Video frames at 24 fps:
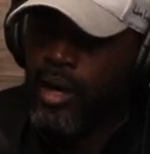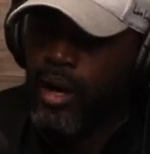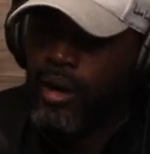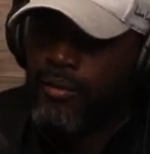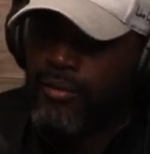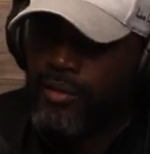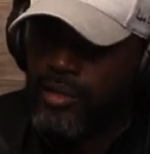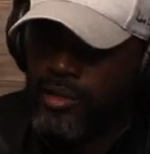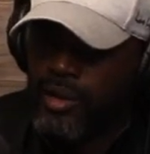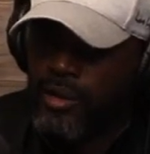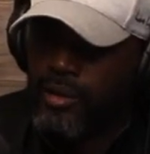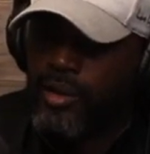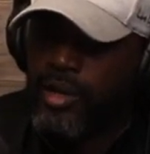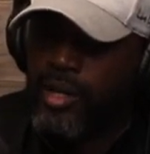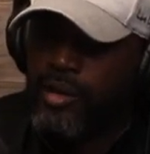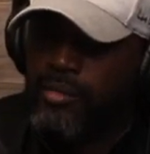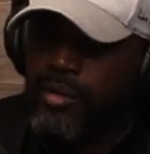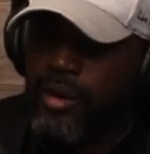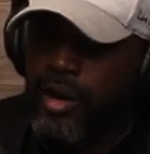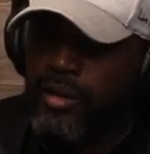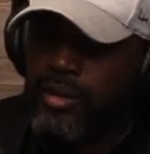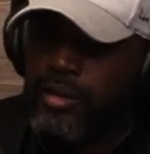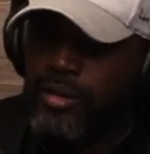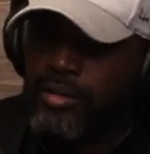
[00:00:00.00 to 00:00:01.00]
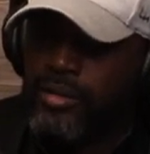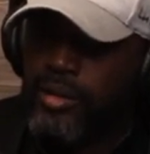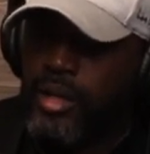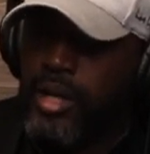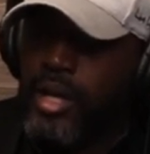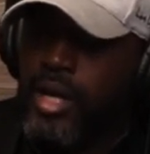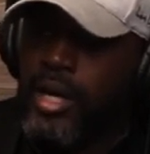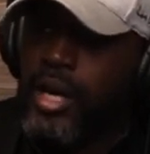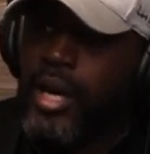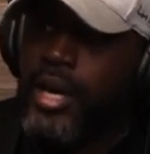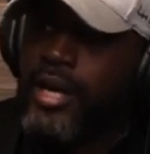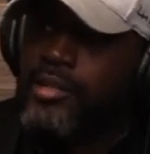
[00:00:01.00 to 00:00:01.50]
our fraternity brothers
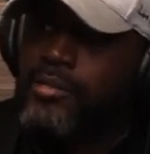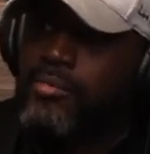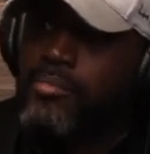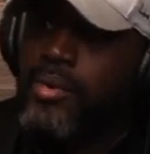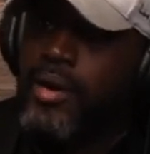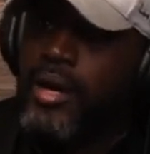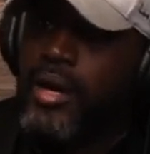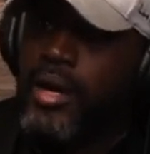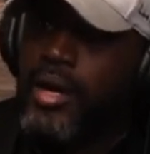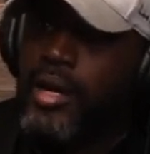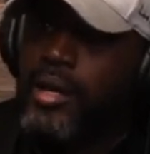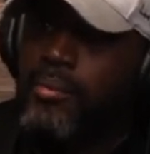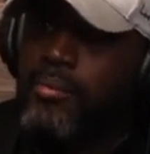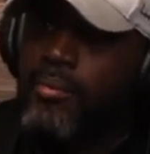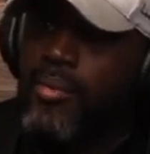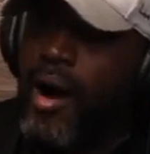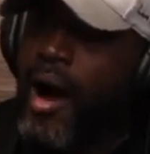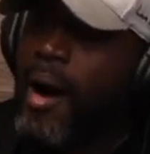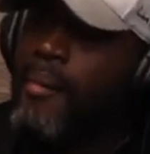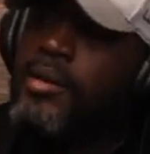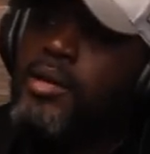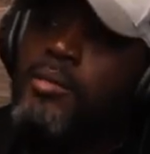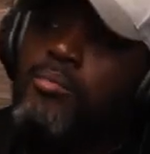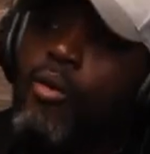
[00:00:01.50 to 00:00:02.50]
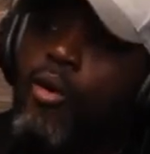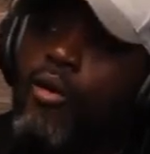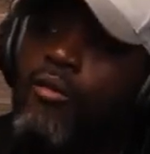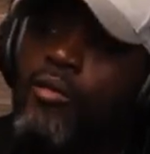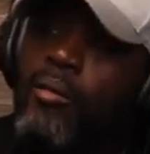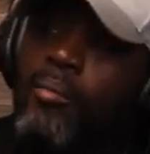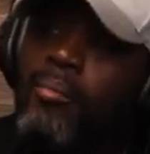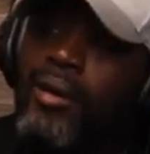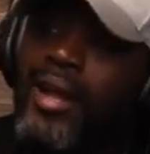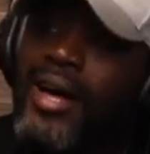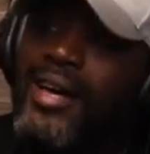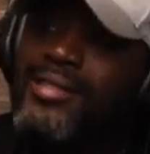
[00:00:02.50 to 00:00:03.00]
has been probably more of
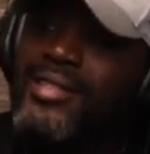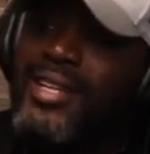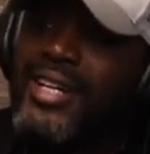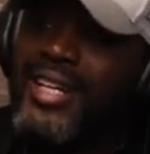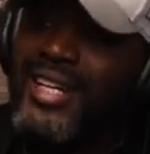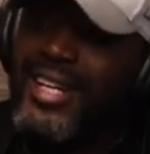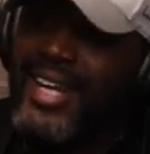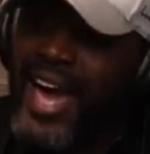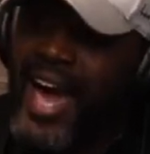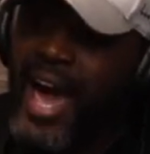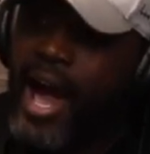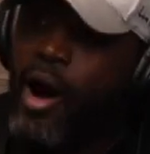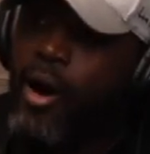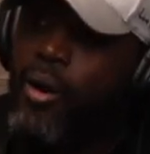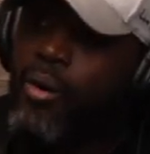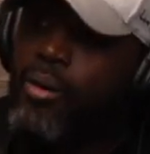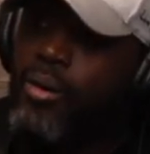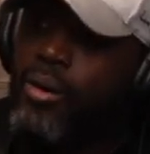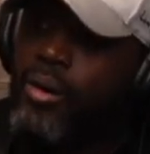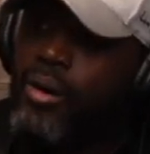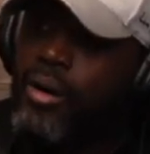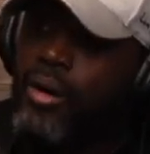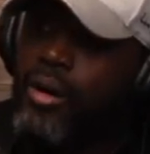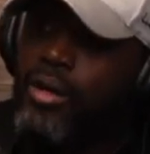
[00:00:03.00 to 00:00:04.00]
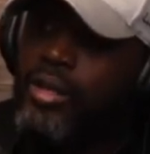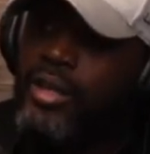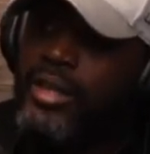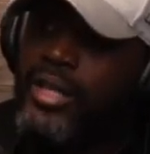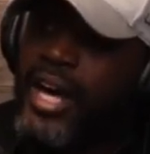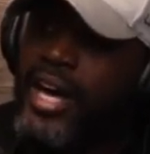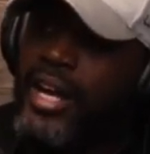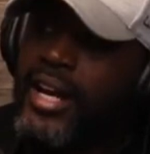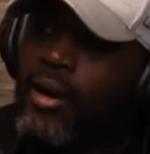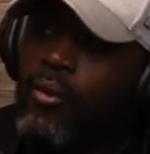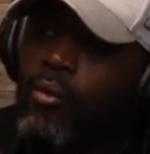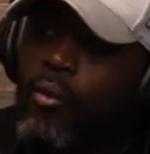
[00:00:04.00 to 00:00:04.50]
a blessing now
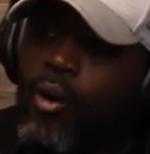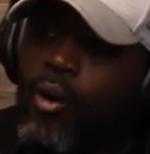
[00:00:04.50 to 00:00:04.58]
than it